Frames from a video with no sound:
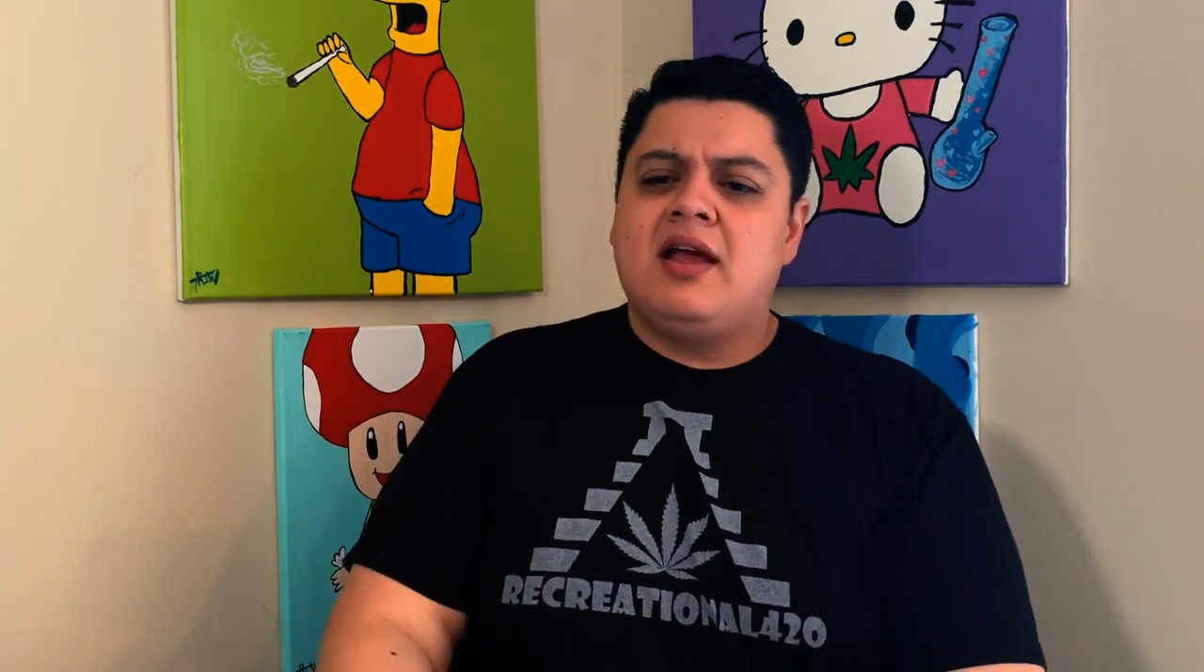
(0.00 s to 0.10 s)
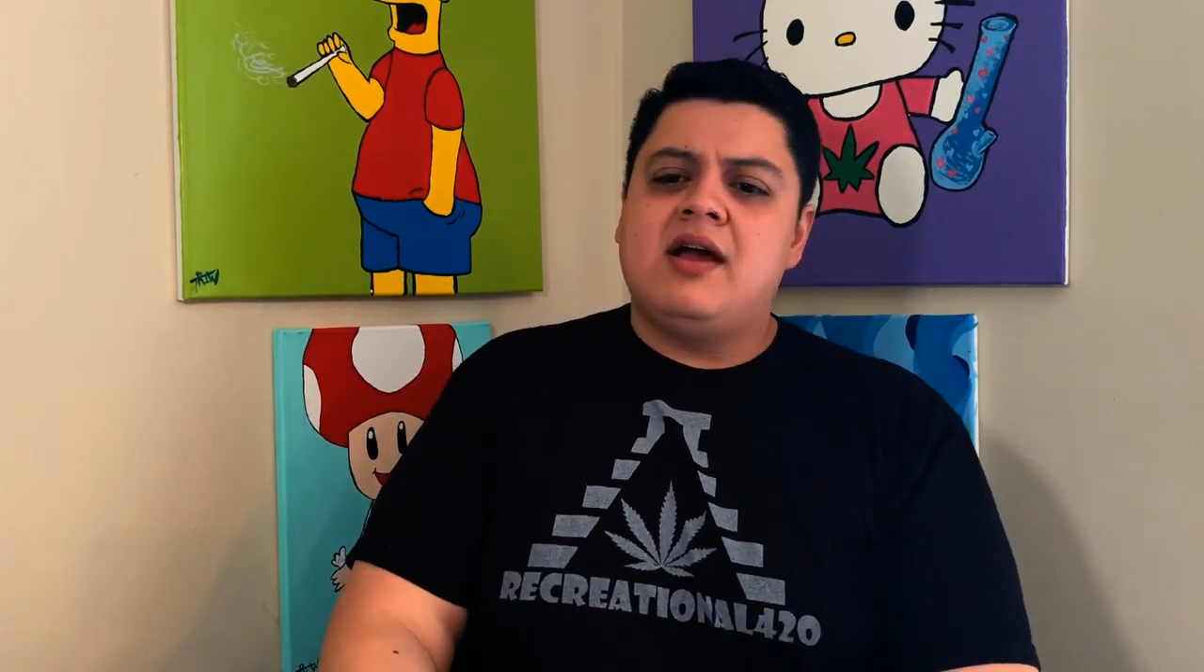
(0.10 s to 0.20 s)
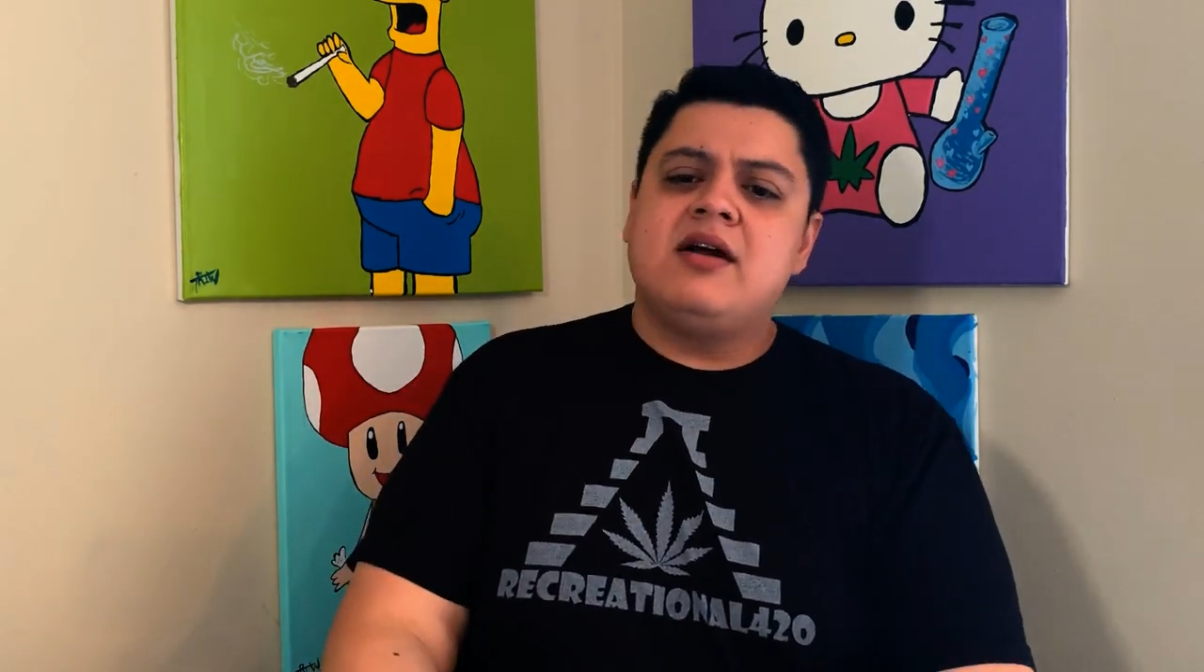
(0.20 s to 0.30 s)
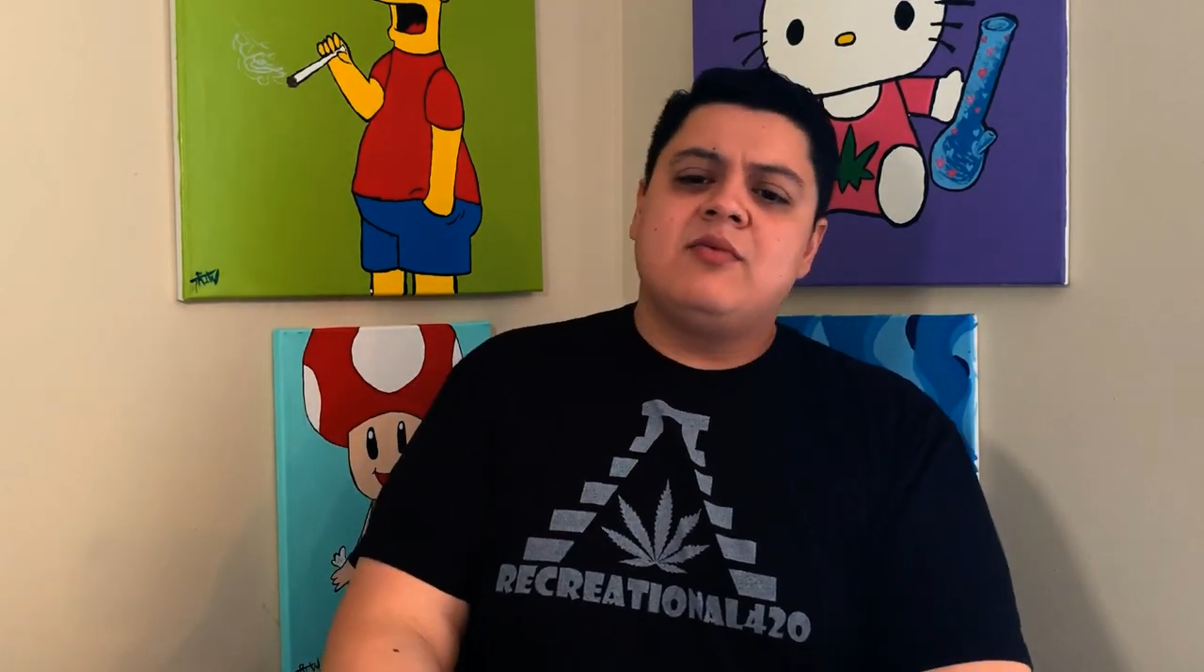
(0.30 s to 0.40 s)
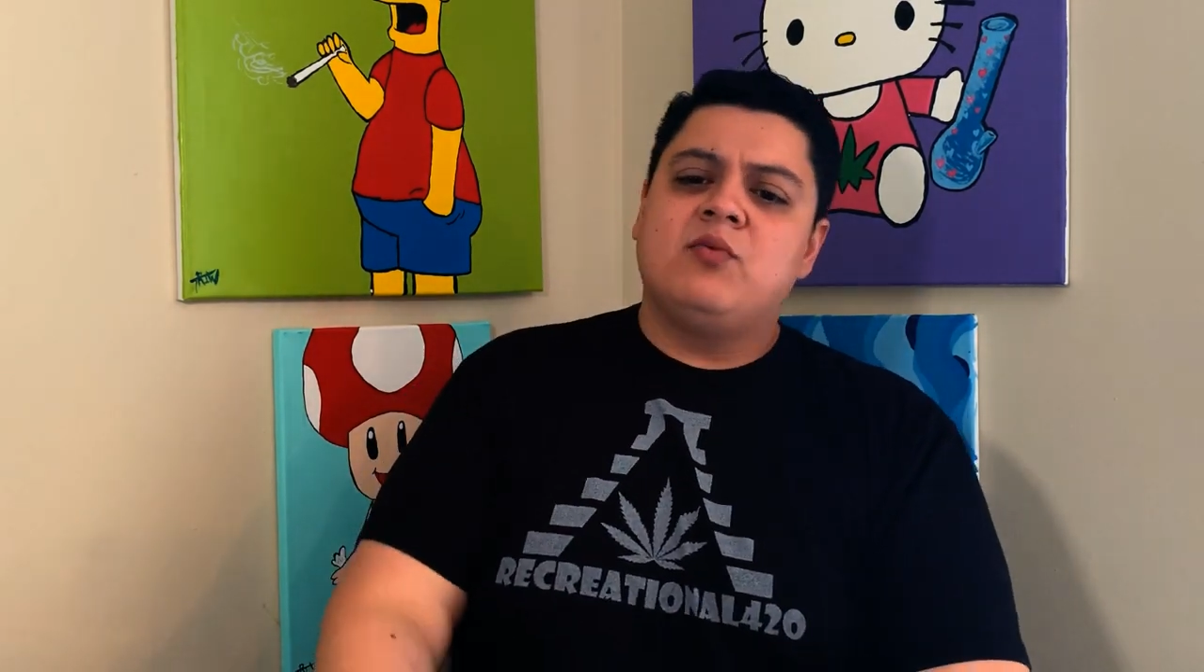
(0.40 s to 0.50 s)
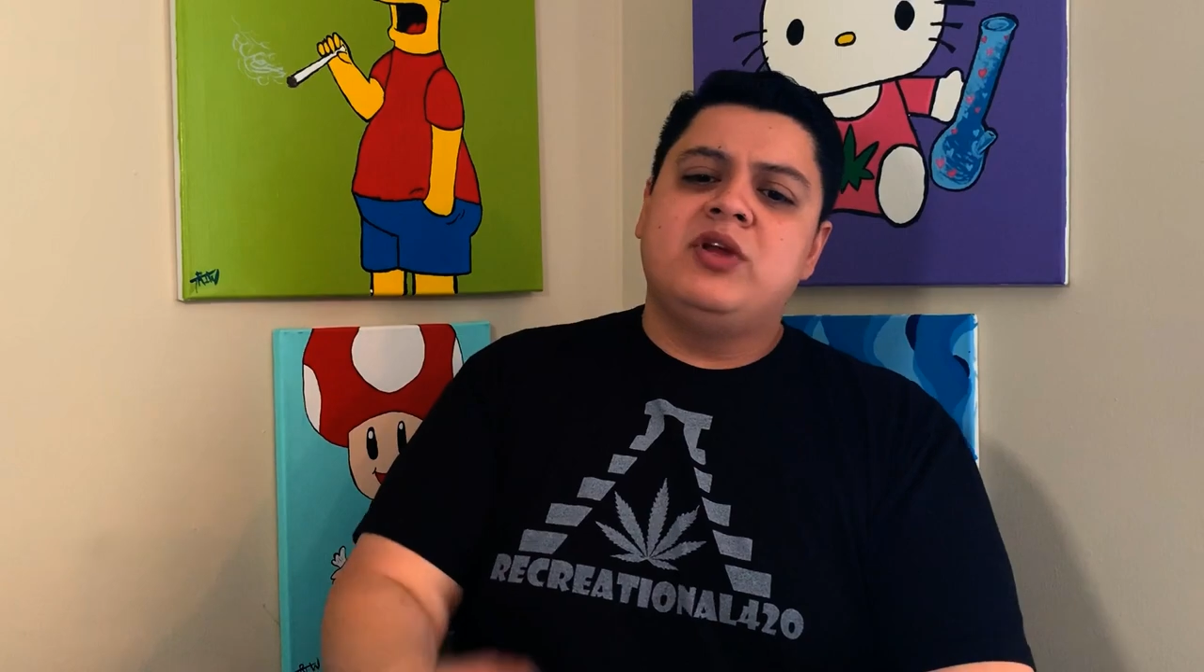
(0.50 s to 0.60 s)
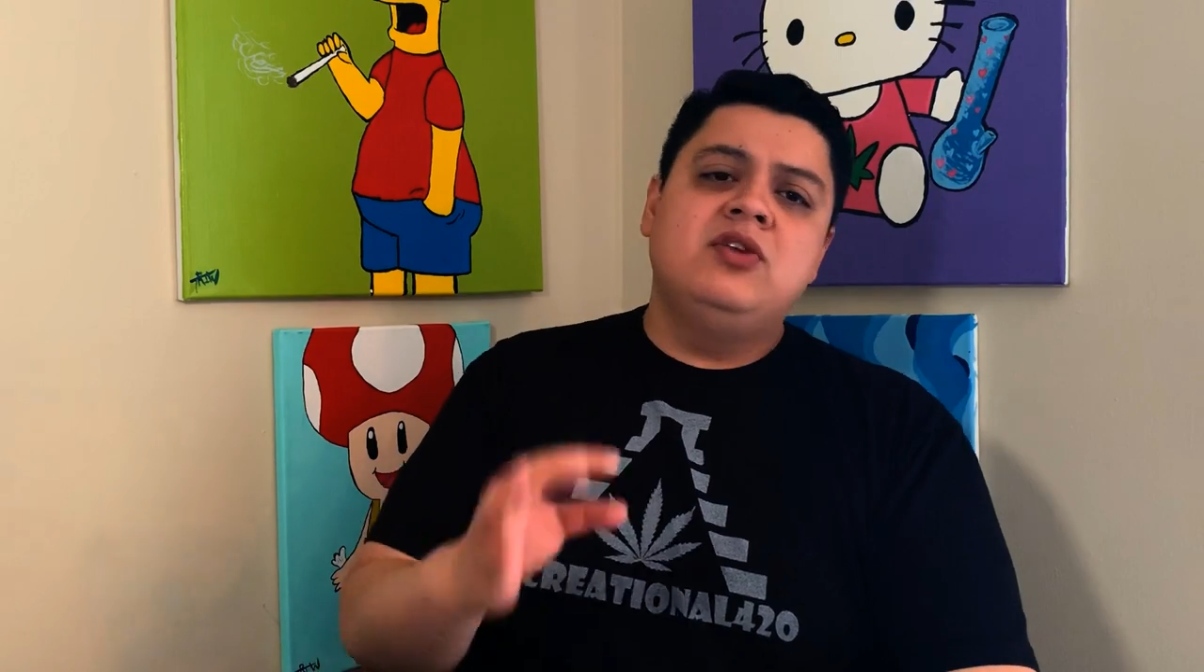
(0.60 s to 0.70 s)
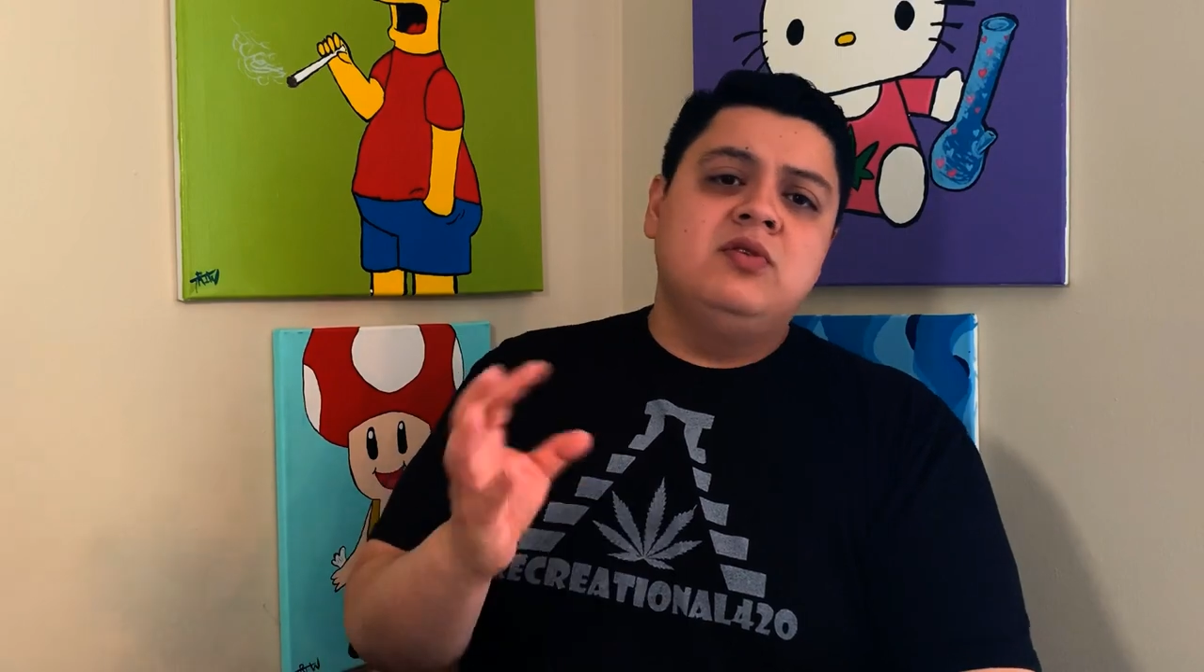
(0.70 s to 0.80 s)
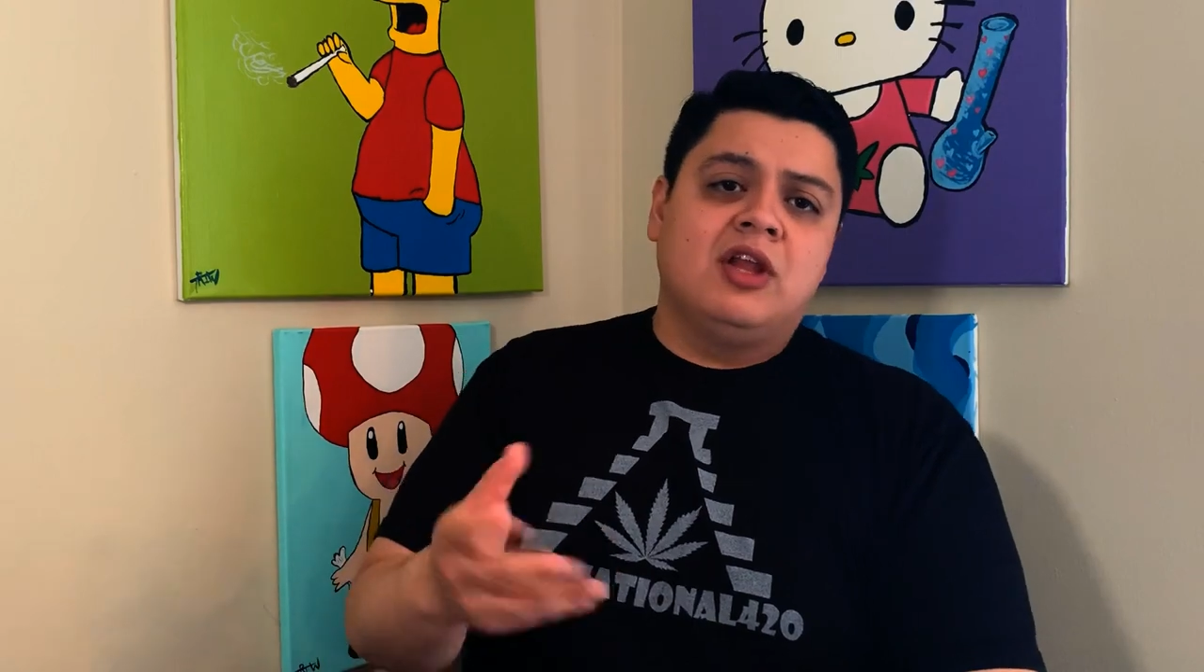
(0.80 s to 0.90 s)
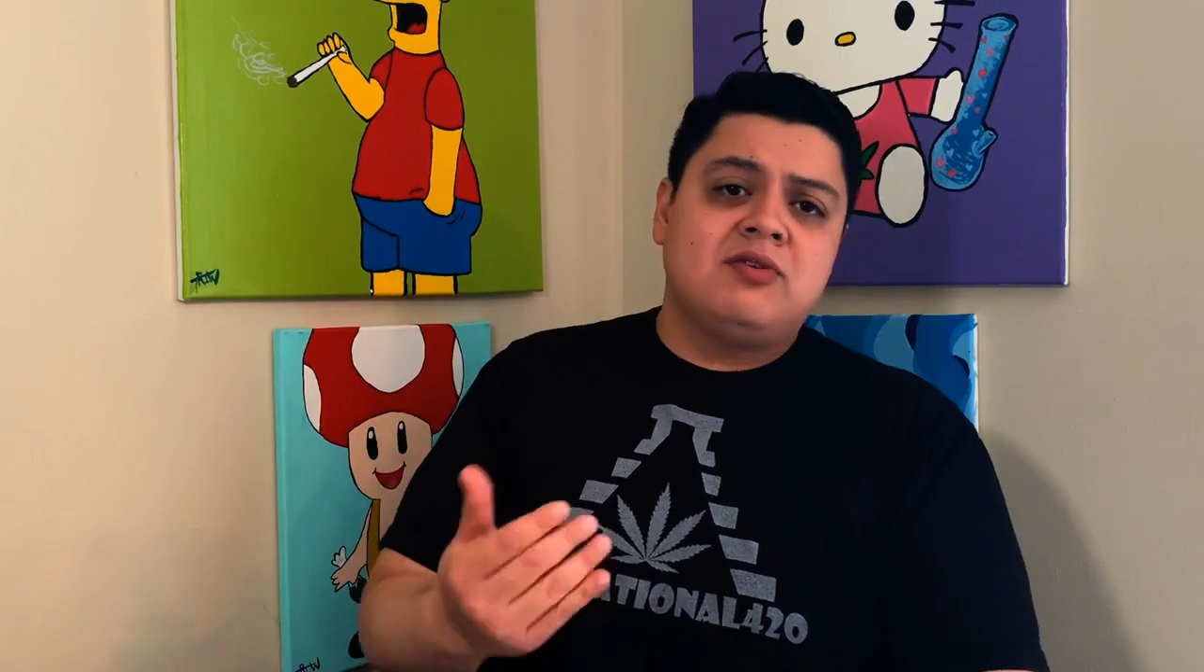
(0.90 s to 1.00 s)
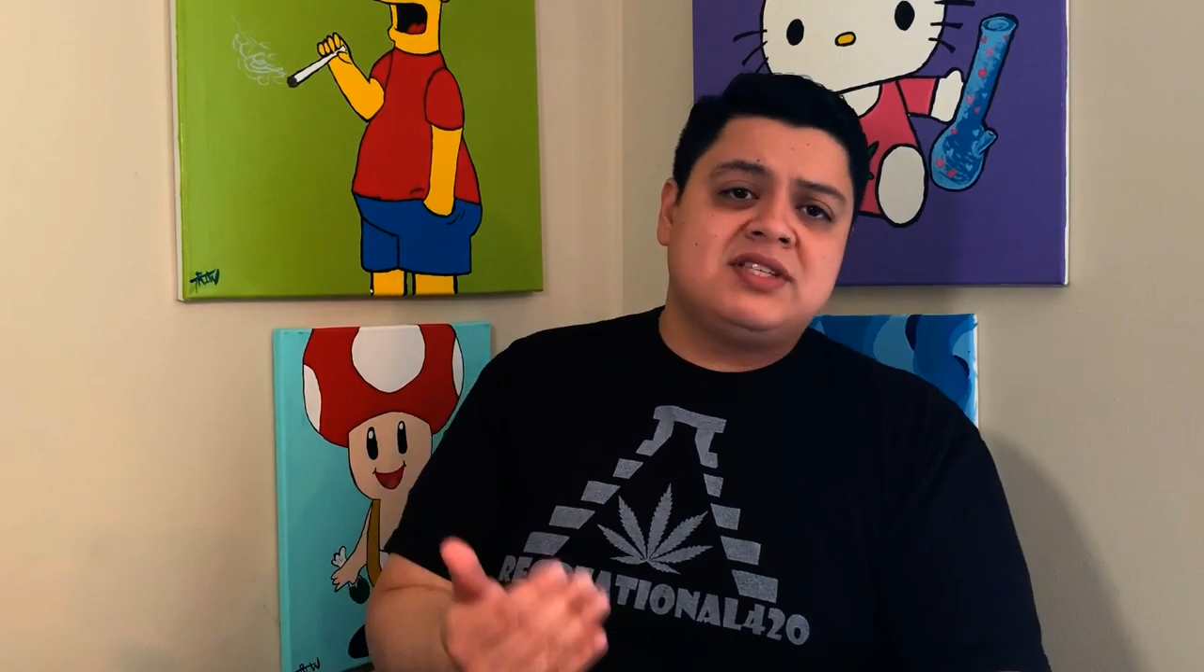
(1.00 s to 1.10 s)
uh, when you low